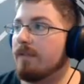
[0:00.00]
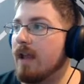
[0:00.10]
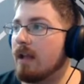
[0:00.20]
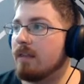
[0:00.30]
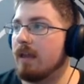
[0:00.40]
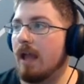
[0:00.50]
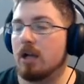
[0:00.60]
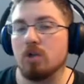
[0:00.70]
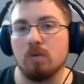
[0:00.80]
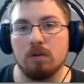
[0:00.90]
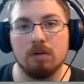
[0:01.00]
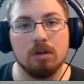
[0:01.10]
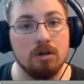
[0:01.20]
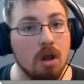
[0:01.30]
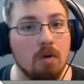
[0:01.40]
got the actual
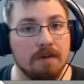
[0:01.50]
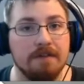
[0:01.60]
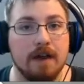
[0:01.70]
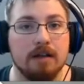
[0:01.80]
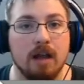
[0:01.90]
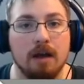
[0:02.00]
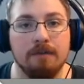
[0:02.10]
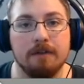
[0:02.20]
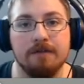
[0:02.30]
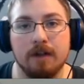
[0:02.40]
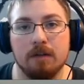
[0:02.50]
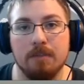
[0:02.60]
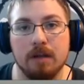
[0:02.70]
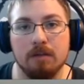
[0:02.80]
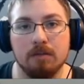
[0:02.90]
glow effect of the
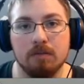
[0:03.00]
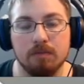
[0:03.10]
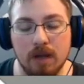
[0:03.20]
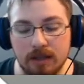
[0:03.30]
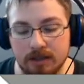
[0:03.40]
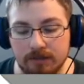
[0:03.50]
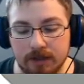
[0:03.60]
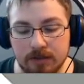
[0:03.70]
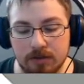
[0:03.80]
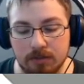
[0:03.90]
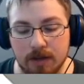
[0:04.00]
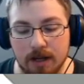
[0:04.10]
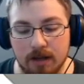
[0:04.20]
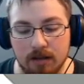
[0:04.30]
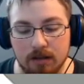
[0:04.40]
filament relatively to
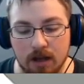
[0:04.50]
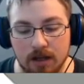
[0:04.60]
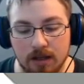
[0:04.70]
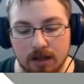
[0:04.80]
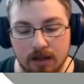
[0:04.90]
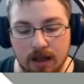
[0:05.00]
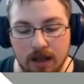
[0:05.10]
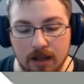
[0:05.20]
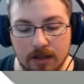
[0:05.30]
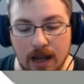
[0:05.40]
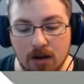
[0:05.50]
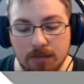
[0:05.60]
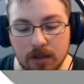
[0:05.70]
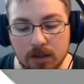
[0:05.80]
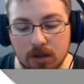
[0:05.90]
my liking, and now
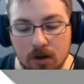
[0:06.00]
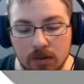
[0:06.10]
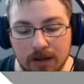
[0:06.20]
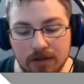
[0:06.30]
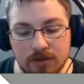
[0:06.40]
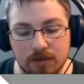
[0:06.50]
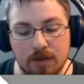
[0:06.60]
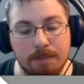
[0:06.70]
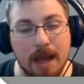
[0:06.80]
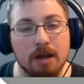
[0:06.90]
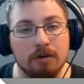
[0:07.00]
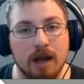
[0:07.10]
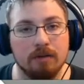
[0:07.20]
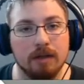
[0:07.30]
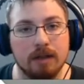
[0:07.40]
I'm going to go into the
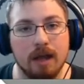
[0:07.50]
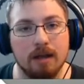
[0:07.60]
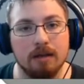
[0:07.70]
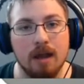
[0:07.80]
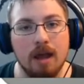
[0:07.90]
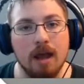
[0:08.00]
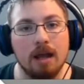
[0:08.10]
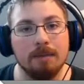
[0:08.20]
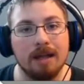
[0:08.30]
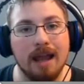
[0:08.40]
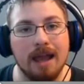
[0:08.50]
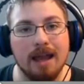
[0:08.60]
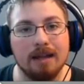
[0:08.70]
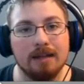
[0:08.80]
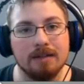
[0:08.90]
background again, and I'm going to
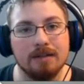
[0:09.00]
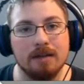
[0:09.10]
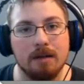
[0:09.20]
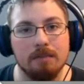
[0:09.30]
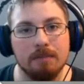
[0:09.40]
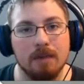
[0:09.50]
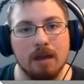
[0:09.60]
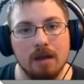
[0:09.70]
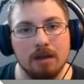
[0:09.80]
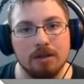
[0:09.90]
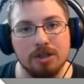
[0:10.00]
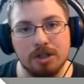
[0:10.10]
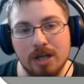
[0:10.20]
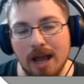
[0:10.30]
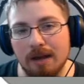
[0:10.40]
add some
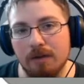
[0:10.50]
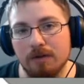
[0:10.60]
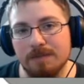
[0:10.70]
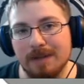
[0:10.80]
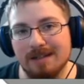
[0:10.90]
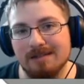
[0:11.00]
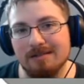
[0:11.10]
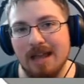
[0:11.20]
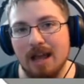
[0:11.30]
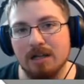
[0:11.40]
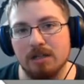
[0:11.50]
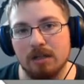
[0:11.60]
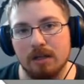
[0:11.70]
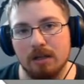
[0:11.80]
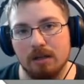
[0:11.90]
shadows, because there's
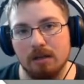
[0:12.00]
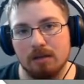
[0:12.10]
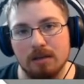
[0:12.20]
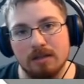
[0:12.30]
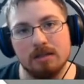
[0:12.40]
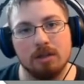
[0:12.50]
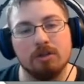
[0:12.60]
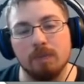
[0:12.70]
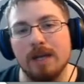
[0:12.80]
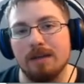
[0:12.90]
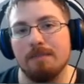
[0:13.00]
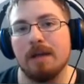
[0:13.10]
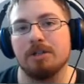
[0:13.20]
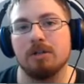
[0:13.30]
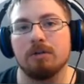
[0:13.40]
actually, this is a
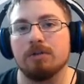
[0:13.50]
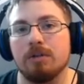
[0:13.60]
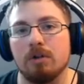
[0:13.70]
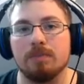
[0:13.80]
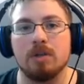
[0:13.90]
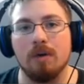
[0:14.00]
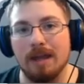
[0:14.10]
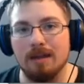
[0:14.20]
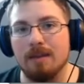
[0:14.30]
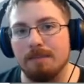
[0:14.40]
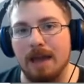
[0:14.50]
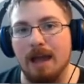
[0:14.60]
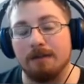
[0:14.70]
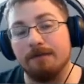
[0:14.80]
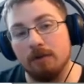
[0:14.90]
3-dimensional tube, so in the
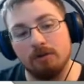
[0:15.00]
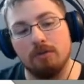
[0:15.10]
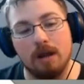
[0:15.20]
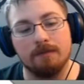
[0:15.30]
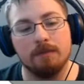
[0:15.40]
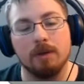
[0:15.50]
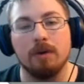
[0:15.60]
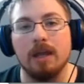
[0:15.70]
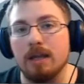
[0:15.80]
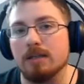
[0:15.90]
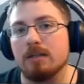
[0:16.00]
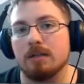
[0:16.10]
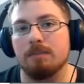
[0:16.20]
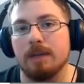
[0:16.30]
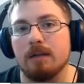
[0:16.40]
back, further away from you, is
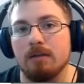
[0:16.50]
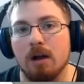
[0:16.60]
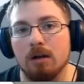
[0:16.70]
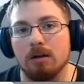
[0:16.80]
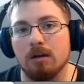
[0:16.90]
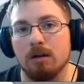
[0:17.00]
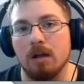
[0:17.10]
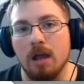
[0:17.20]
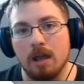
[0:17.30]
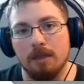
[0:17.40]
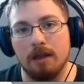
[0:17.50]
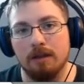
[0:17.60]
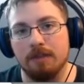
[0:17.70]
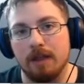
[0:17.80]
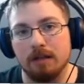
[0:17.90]
going to be darker than
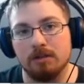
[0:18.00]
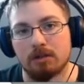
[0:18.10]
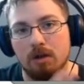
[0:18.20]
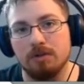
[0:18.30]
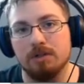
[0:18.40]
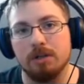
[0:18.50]
the things closer to